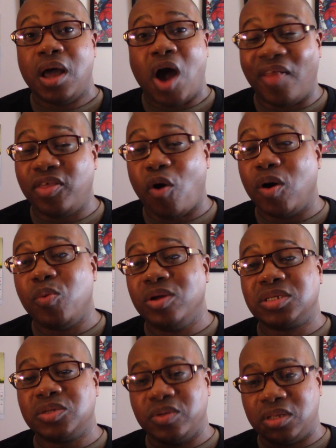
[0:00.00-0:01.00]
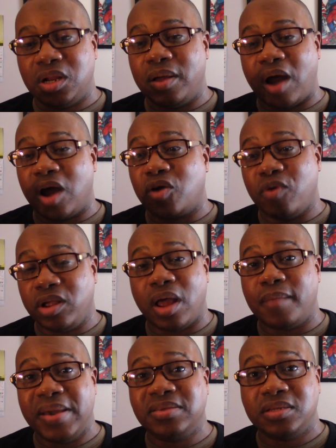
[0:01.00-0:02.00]
I think Owen Wilson did a great,
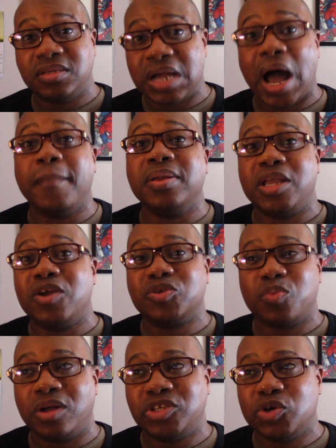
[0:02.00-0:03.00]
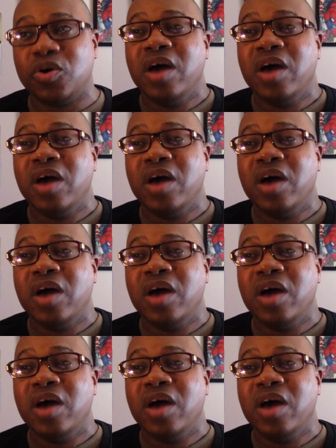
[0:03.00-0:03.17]
amazing job in here as well too,